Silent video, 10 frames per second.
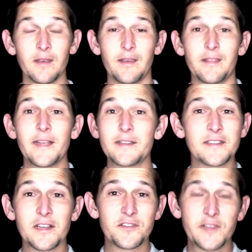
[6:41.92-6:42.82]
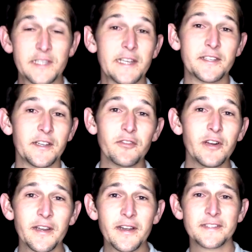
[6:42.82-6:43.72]
And that sounds fantastic,
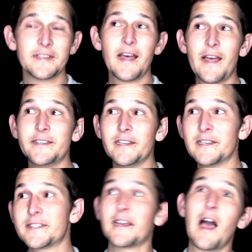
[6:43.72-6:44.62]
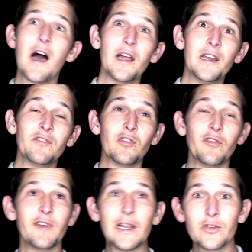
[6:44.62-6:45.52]
really nice and idealistic,
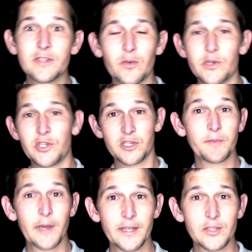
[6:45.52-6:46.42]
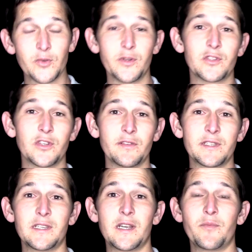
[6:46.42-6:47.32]
high-level values that we should aspire to in a service
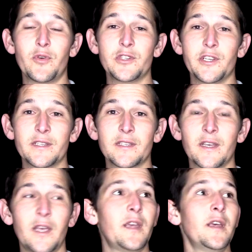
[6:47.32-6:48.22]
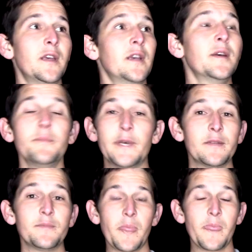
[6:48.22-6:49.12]
design project.
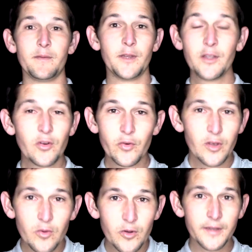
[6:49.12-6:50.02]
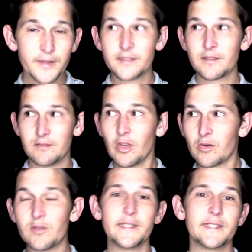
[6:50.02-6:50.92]
But in the real world, it's not
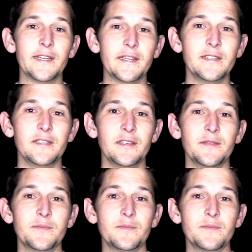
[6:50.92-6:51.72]
always that easy.